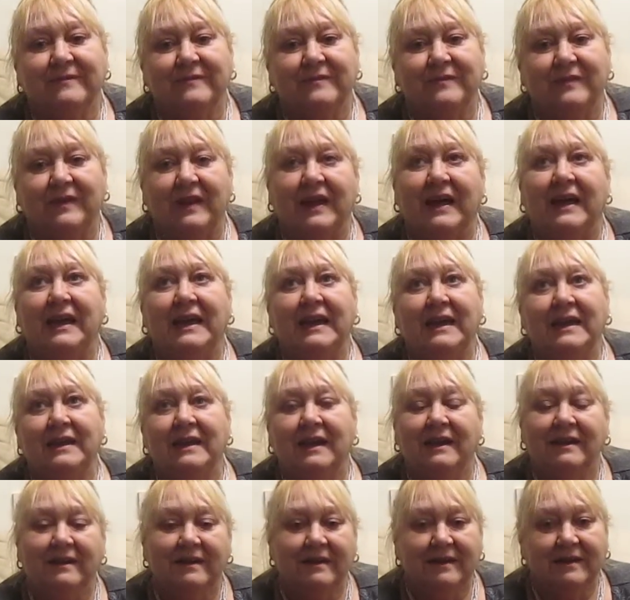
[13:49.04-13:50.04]
Flying,
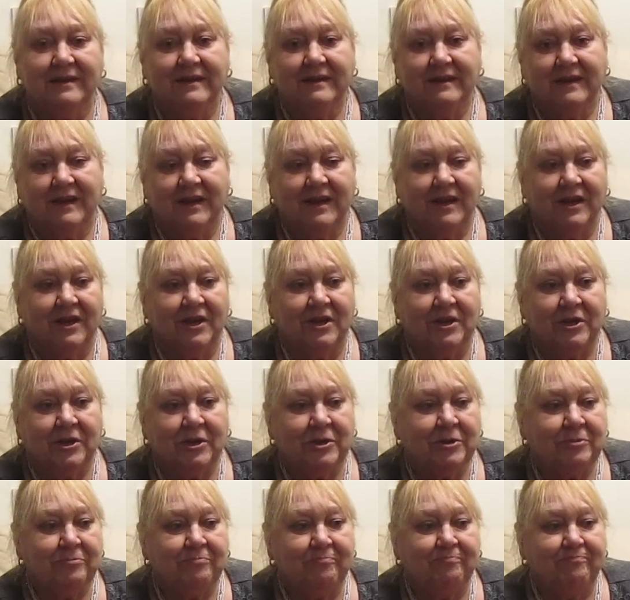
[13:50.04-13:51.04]
but
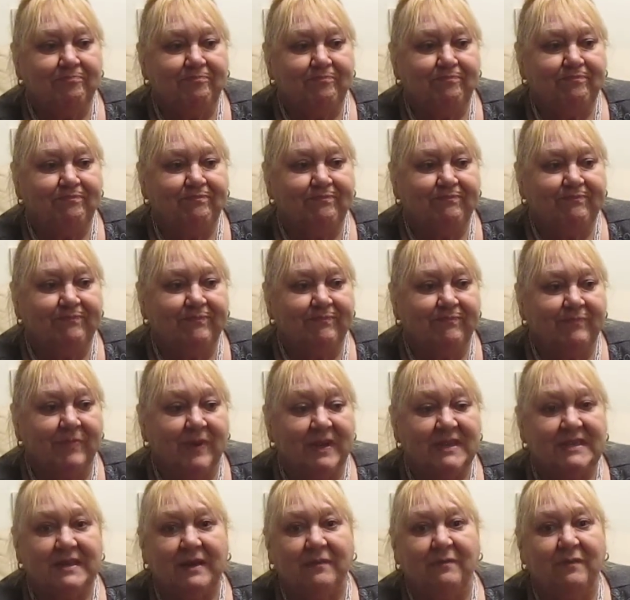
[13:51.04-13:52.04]

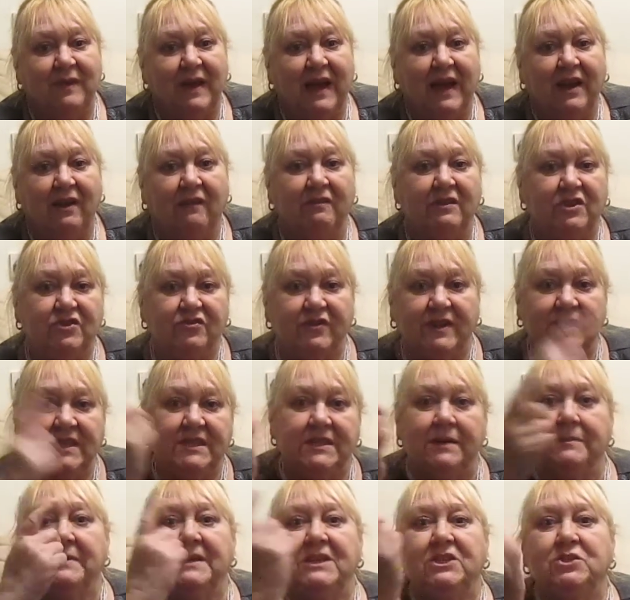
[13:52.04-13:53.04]
I said flying on the
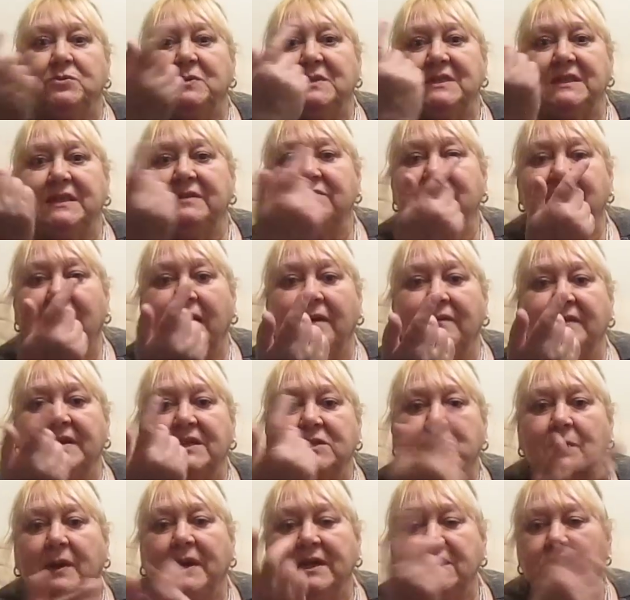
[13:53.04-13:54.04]
trees, I mean twizzling round
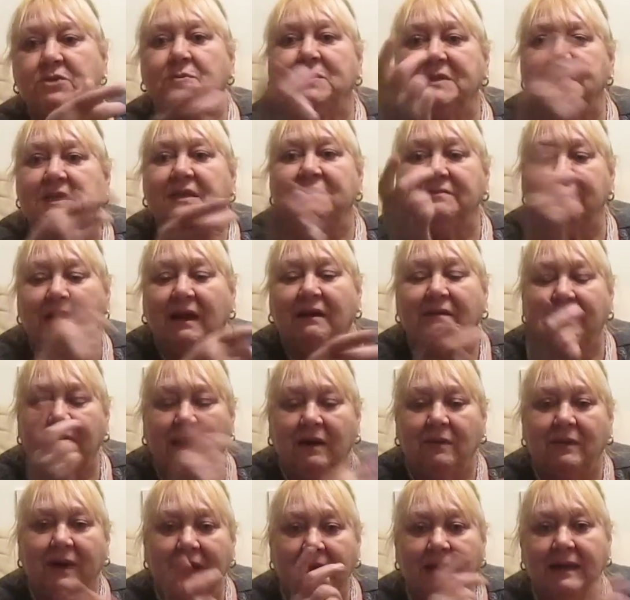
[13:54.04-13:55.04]
this way and twizzling round
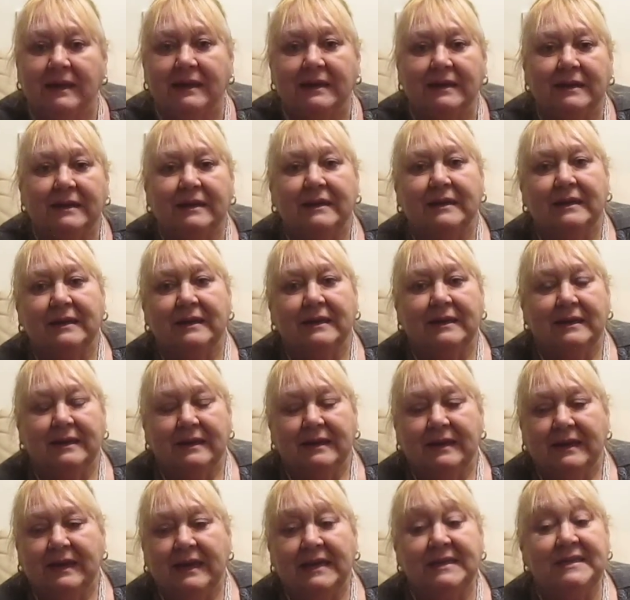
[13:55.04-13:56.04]
that way.
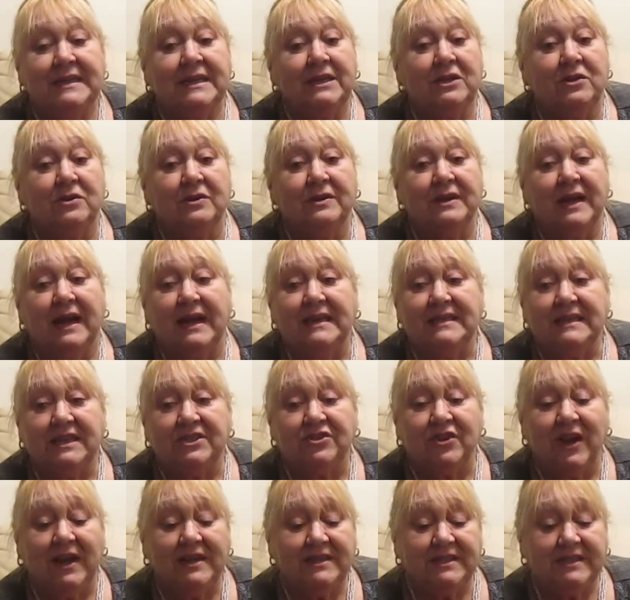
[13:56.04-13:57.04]
It did look nice. I
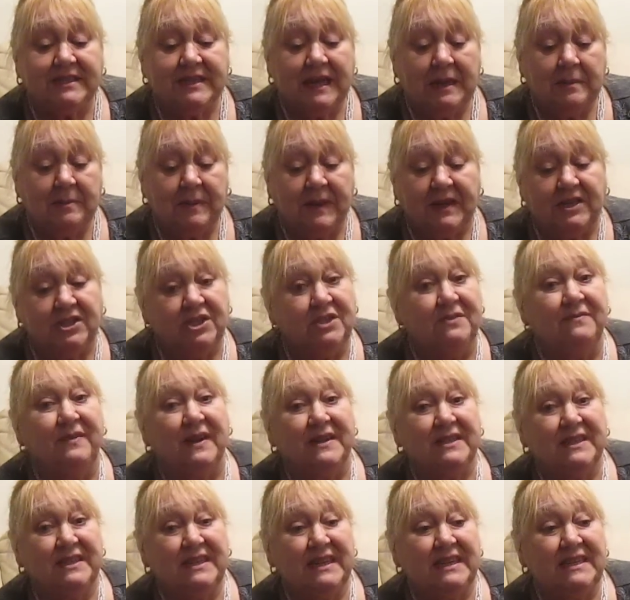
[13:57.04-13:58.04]
tried to take pictures, in
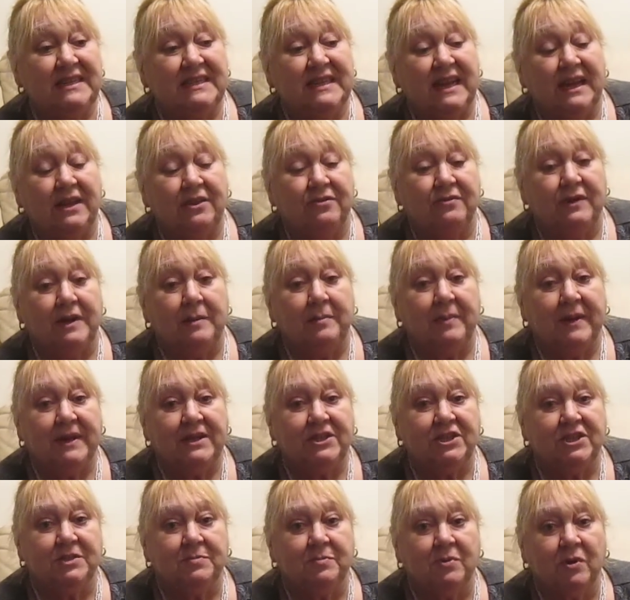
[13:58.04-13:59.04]
fact I did take 3
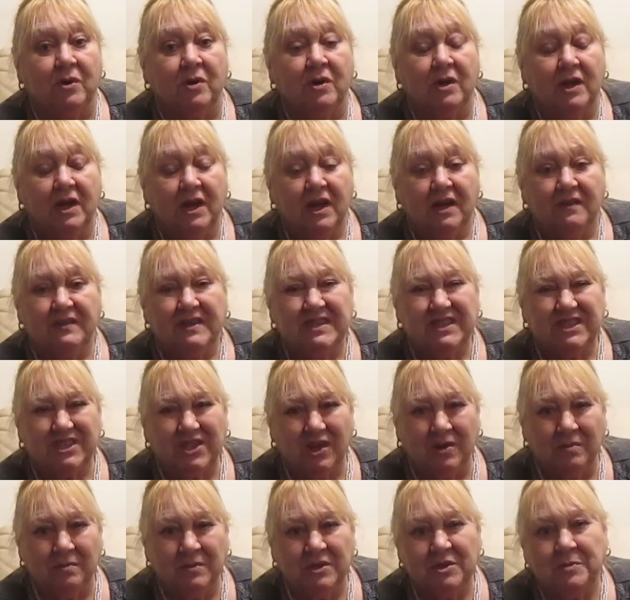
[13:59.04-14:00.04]
pictures, but there's
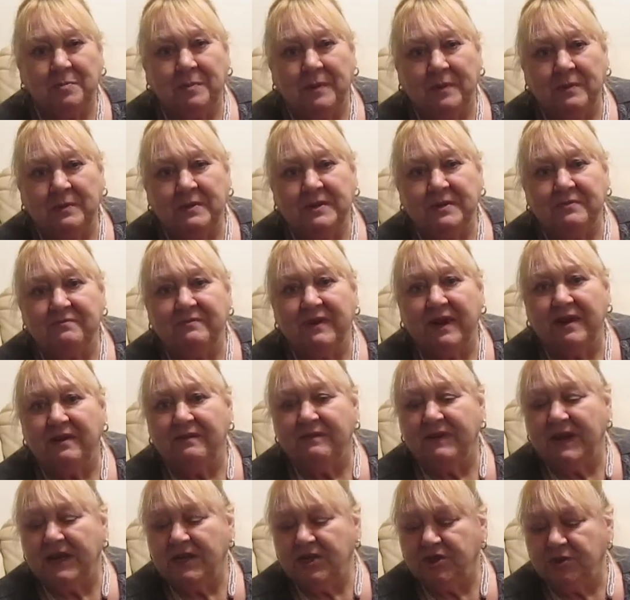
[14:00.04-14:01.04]
so much building
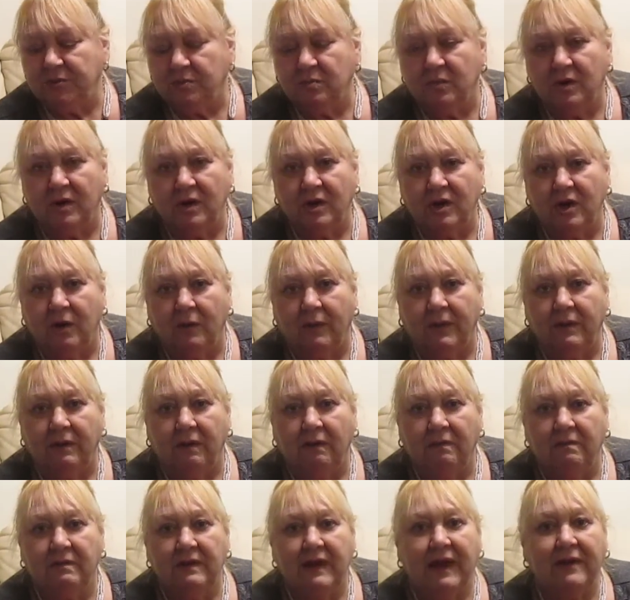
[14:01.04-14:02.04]
renovation work going
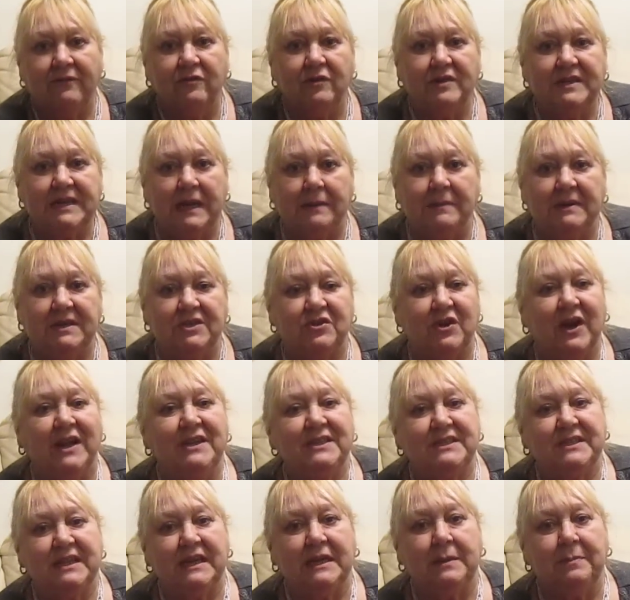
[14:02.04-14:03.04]
on that every time I tried
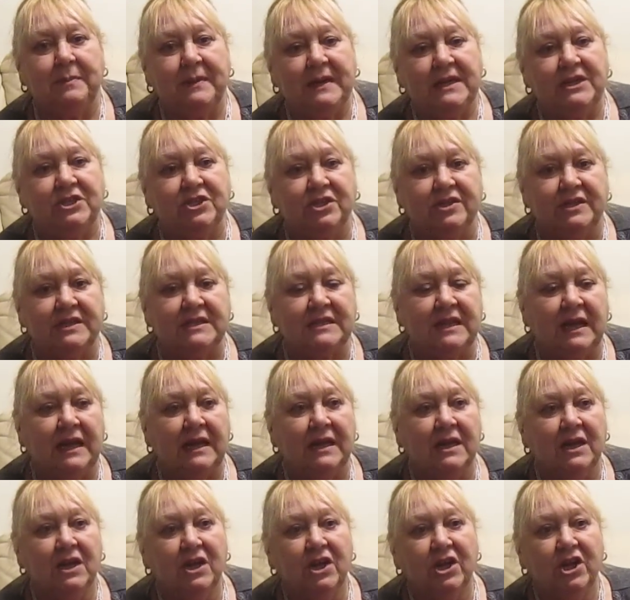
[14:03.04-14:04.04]
to take a picture there's
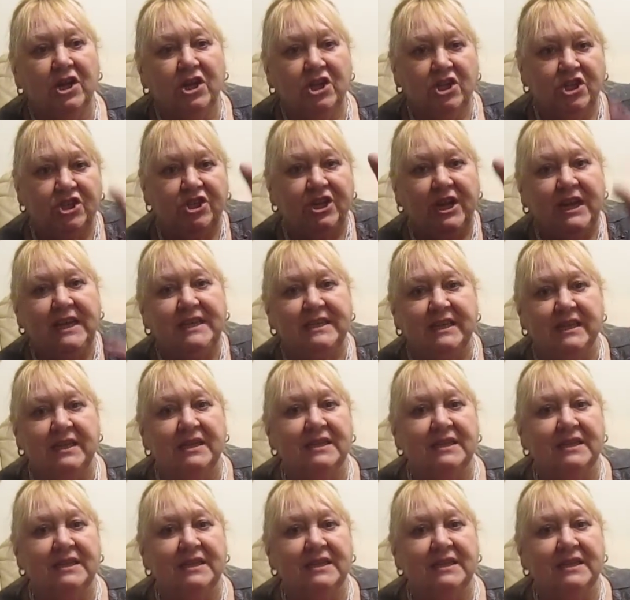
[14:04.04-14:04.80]
like sheeting